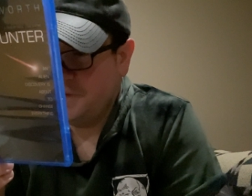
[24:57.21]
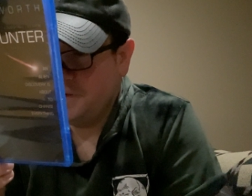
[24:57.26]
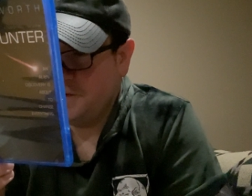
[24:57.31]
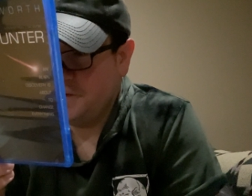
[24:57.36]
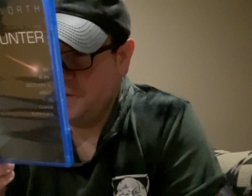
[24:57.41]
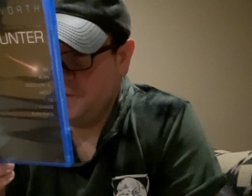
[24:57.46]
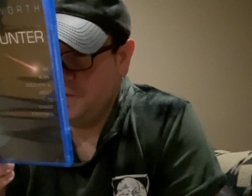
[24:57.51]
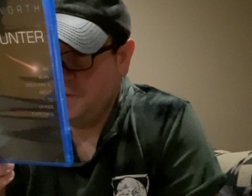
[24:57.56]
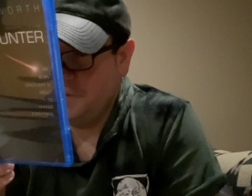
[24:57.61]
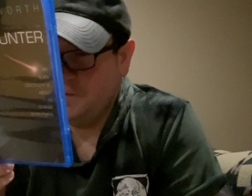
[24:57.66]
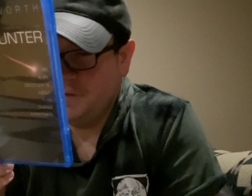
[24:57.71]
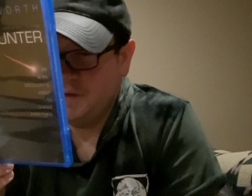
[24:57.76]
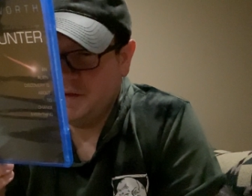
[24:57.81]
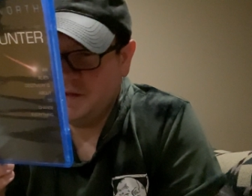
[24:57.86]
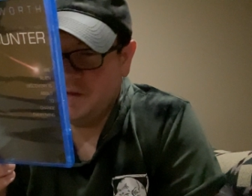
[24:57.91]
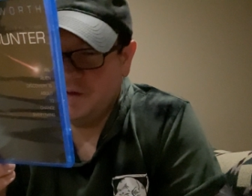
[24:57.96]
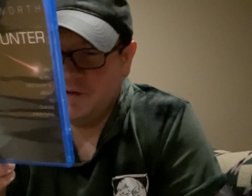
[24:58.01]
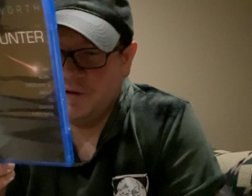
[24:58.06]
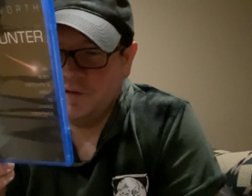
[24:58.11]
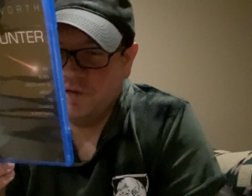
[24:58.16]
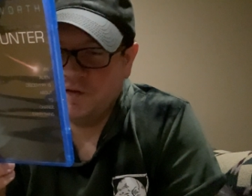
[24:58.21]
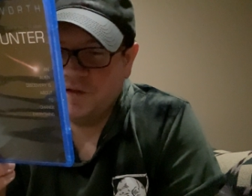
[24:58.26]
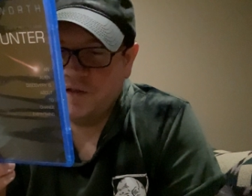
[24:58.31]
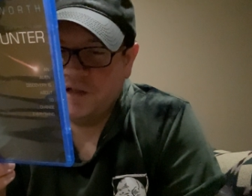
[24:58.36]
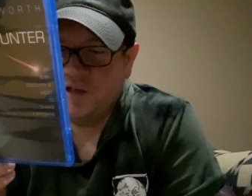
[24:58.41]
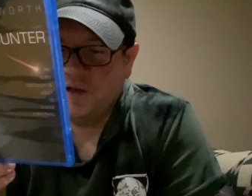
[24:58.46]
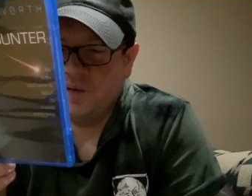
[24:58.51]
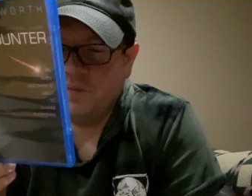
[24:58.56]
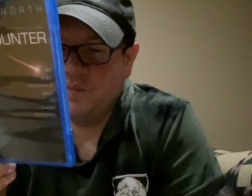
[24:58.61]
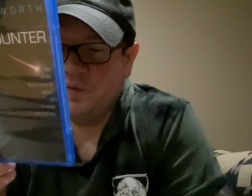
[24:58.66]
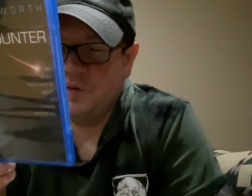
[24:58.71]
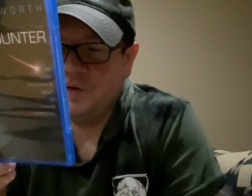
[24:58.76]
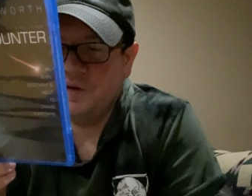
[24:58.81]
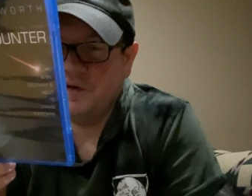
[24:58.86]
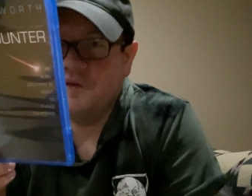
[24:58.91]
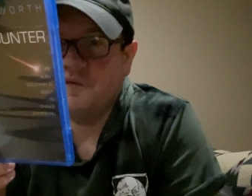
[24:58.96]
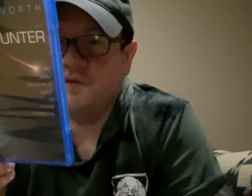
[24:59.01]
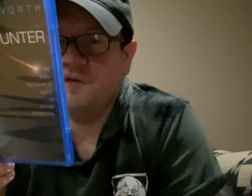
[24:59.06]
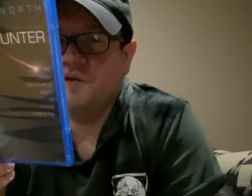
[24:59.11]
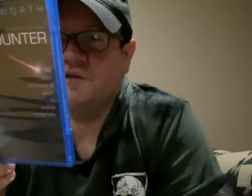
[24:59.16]
So that's another selling point,
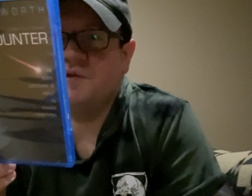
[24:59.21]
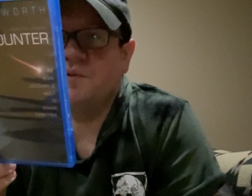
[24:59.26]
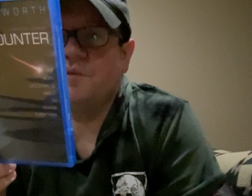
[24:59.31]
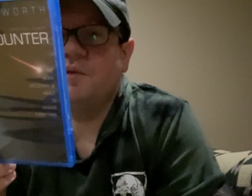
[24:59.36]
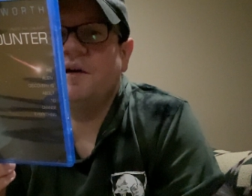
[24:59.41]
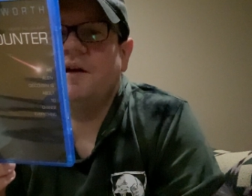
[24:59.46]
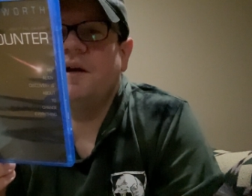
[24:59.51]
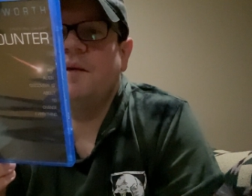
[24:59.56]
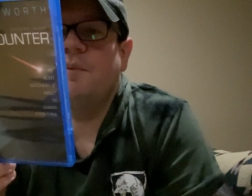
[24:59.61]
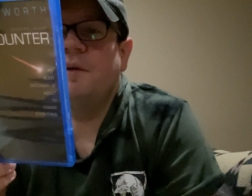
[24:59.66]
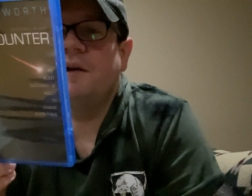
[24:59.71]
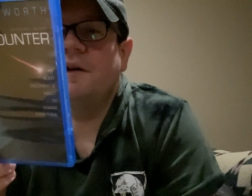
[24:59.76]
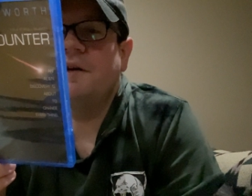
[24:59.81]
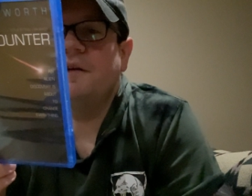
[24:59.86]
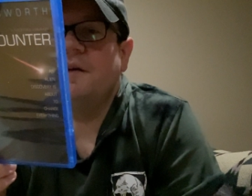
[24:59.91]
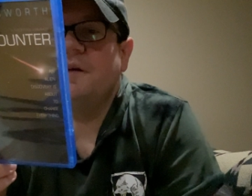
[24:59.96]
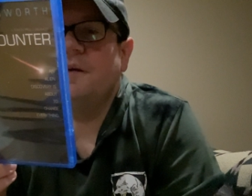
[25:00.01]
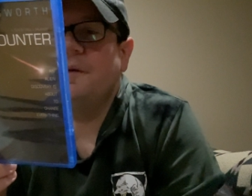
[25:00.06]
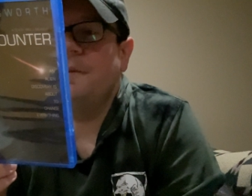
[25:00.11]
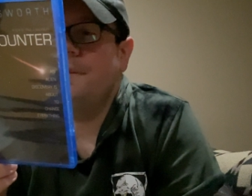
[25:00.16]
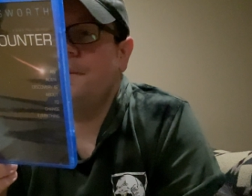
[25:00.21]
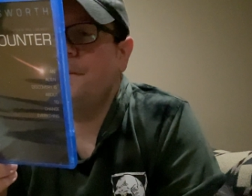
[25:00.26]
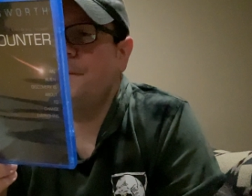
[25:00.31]
reason why I picked it up.